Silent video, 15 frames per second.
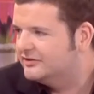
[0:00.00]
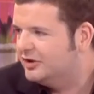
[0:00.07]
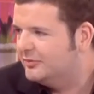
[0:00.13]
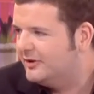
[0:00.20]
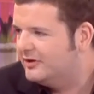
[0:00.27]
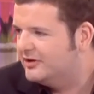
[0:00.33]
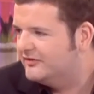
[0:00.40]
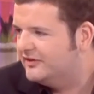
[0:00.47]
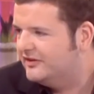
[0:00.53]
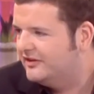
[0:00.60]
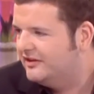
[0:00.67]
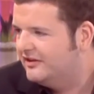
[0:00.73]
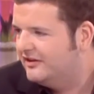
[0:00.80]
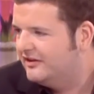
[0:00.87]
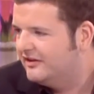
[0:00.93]
autobiography
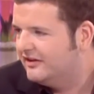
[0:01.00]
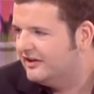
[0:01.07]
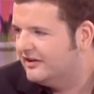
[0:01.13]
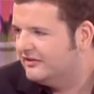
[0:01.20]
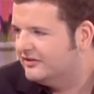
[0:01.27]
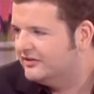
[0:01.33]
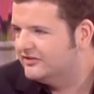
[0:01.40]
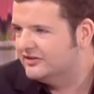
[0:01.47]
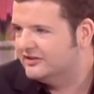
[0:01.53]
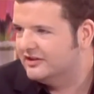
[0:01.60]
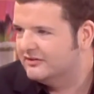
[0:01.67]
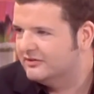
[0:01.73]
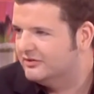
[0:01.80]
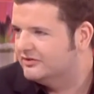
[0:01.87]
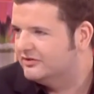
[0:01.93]
and just seeing i
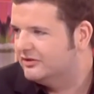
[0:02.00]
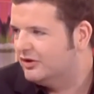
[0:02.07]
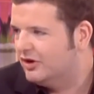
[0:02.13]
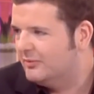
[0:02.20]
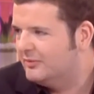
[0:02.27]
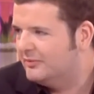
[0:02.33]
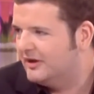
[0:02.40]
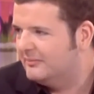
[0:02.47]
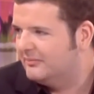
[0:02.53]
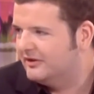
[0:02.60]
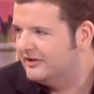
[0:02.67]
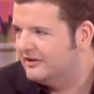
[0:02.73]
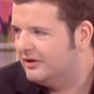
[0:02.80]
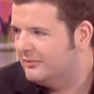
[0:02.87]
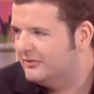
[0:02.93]
loads in common with him,
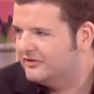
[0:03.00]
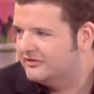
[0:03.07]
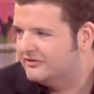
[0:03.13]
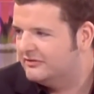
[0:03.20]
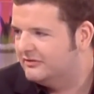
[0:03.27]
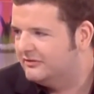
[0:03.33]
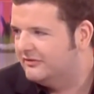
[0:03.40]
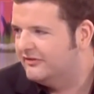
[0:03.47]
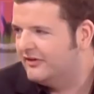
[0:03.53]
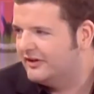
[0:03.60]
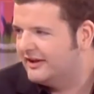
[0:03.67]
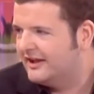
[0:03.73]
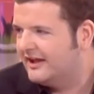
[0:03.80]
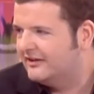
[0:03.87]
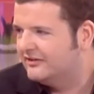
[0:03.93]
like always the
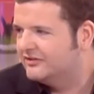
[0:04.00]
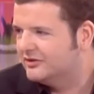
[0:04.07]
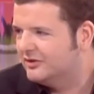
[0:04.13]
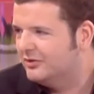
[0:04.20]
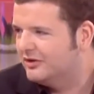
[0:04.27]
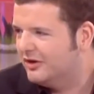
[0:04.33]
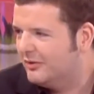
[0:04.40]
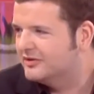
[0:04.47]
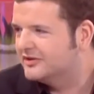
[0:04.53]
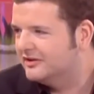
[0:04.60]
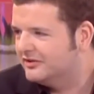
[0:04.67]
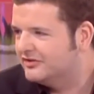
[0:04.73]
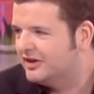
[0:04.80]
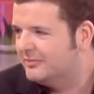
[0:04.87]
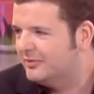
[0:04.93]
funny guy in school that always get
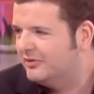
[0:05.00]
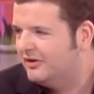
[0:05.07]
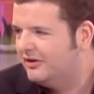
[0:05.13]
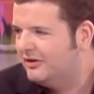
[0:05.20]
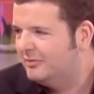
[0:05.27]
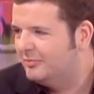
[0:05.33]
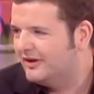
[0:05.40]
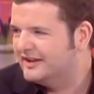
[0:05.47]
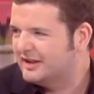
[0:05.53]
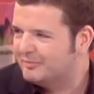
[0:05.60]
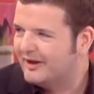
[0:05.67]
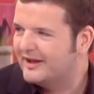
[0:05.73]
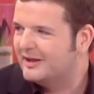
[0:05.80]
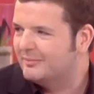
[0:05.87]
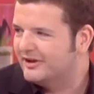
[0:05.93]
into trouble, yeah. had a
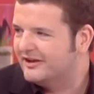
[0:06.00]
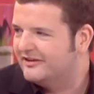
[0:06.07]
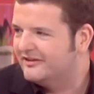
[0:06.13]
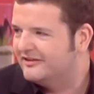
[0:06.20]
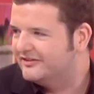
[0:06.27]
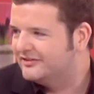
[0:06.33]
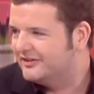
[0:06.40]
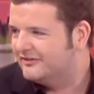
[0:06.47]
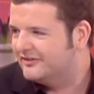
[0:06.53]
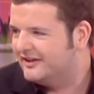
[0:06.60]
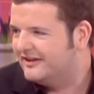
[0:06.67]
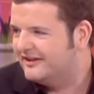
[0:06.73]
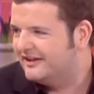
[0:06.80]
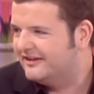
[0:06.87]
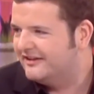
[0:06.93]
bit of your brain and stuff like
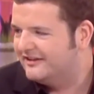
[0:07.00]
that. It's yeah. a